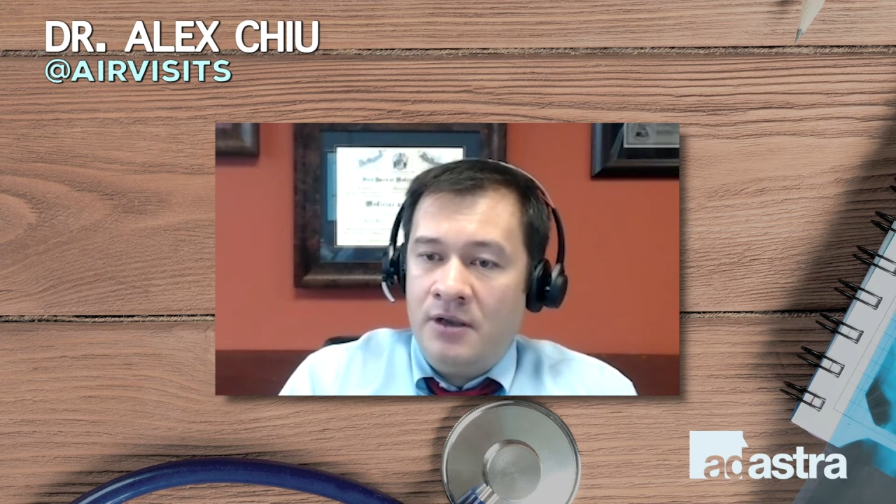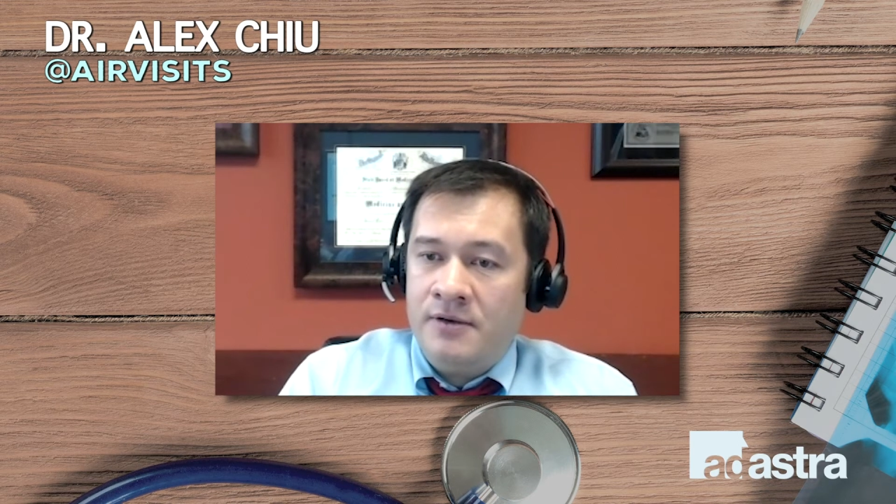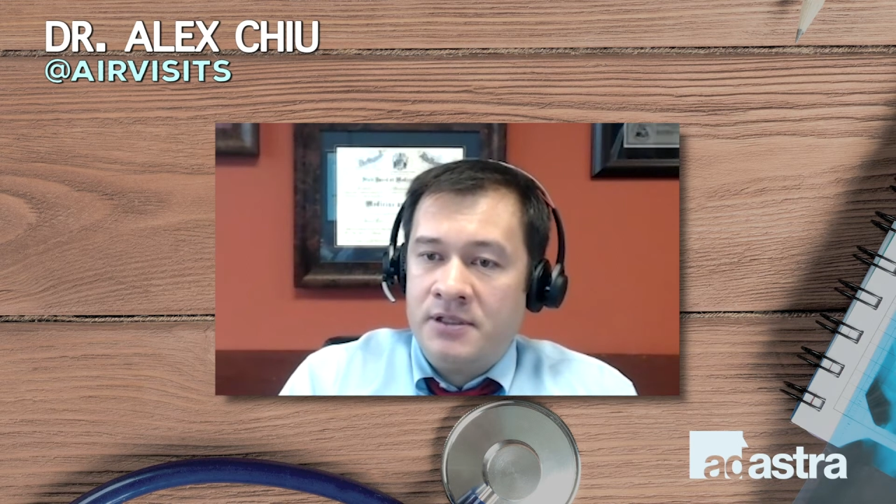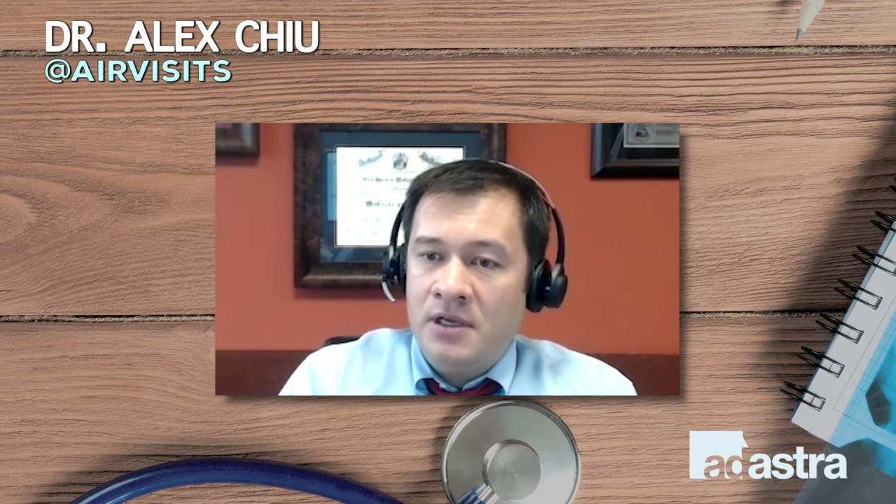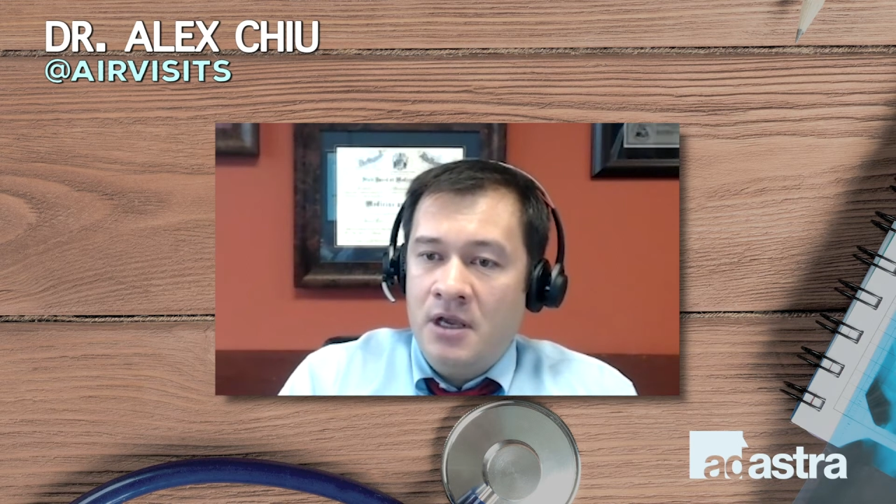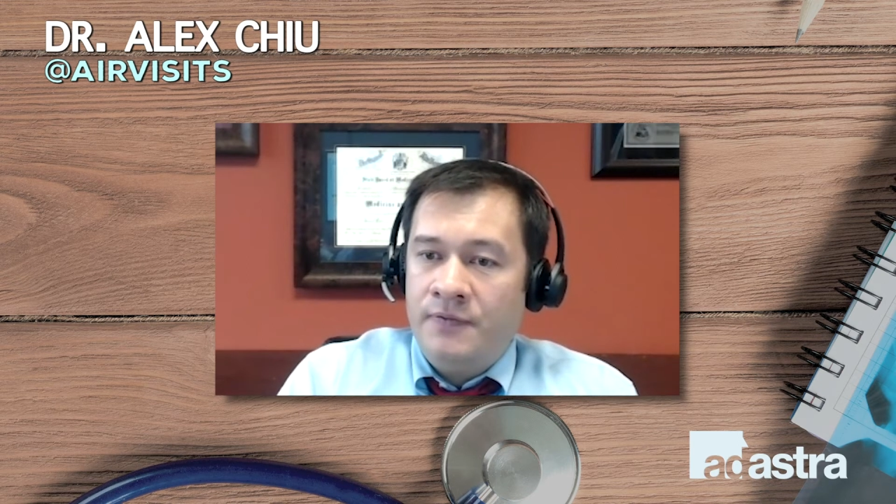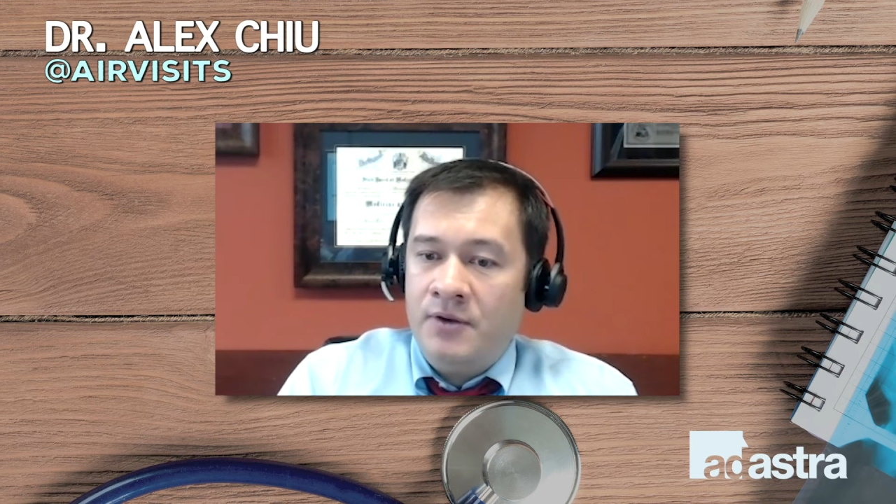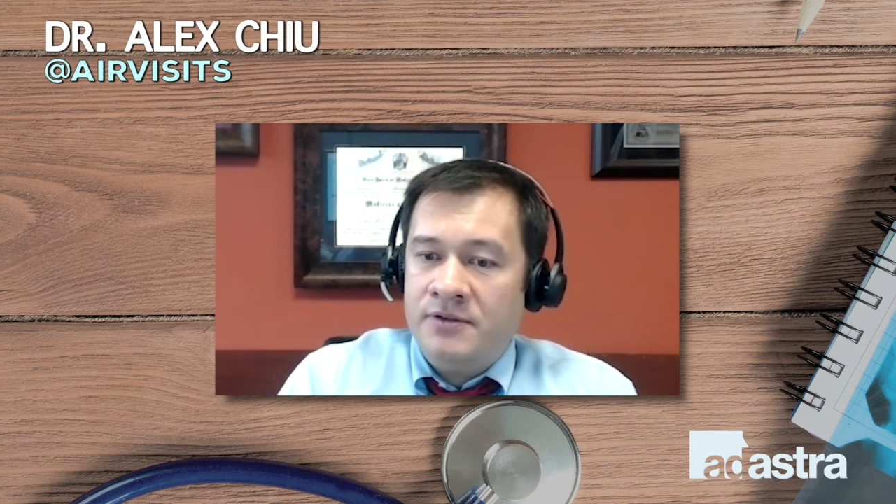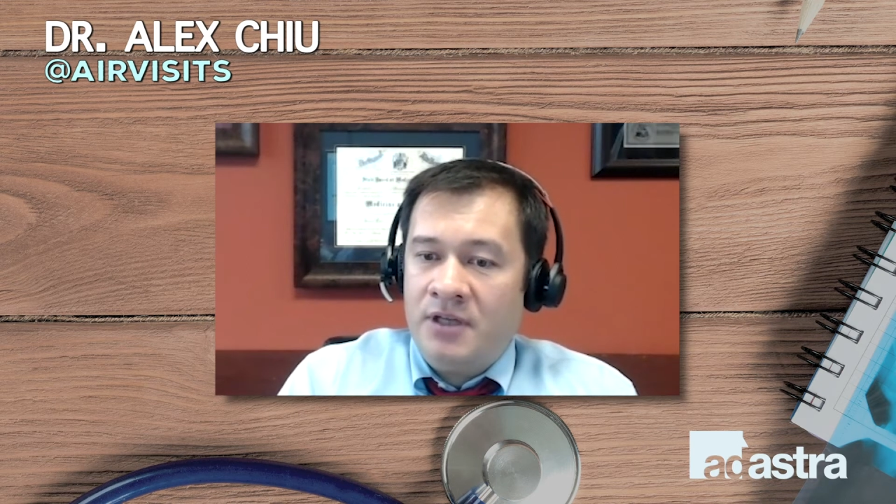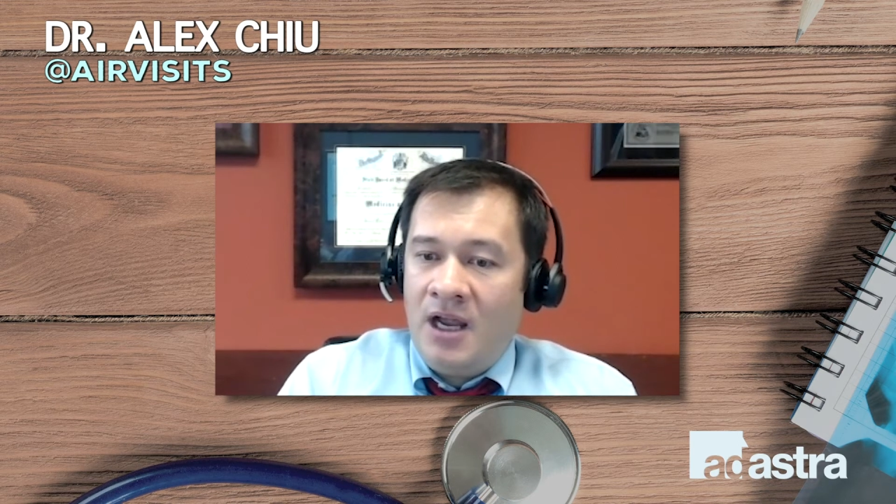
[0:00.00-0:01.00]
those
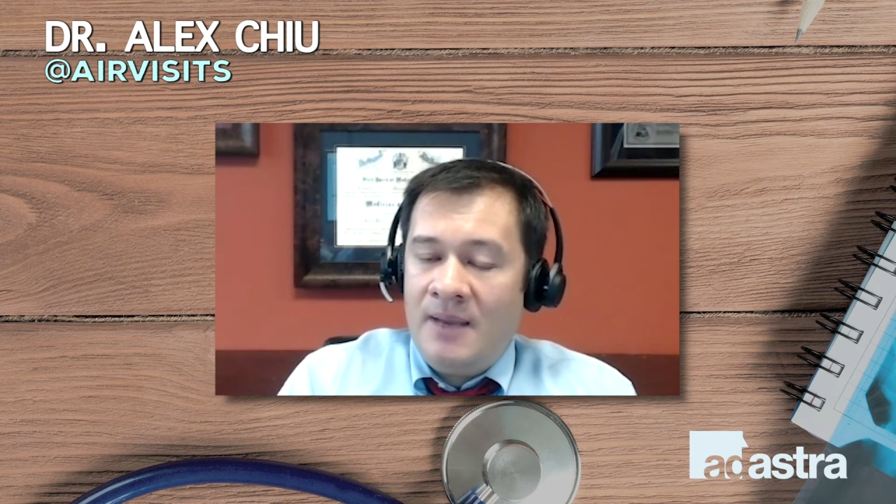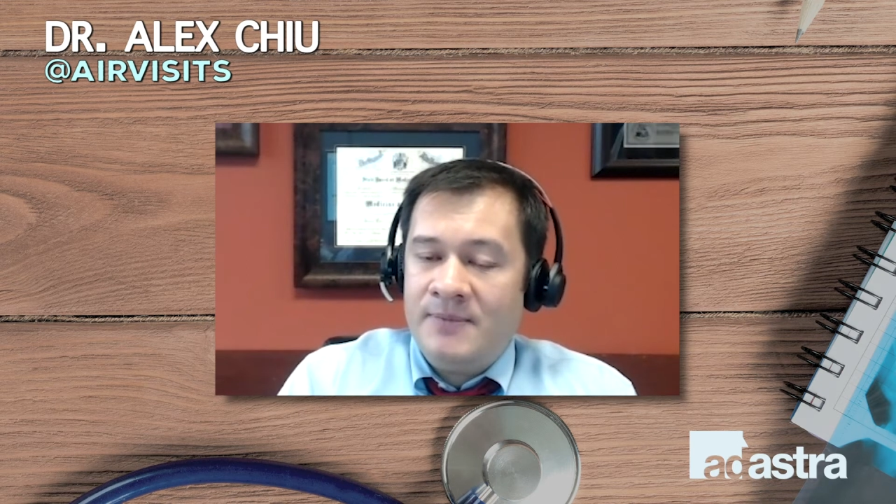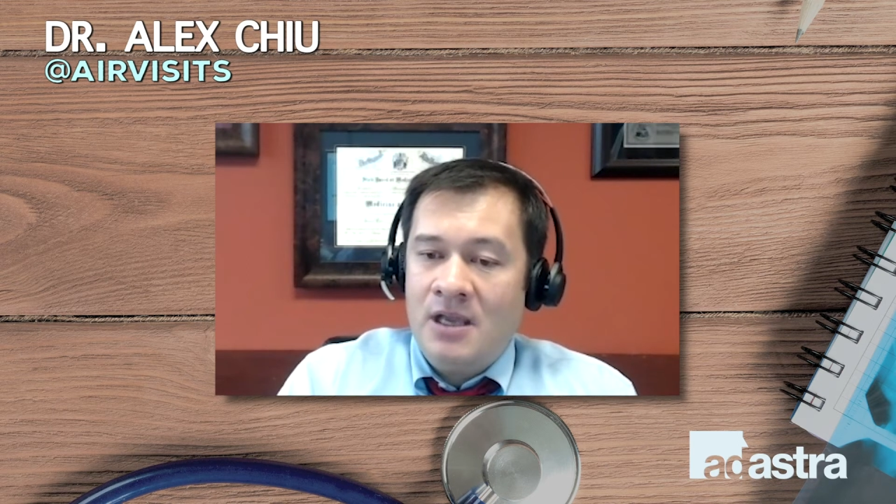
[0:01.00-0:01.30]
times.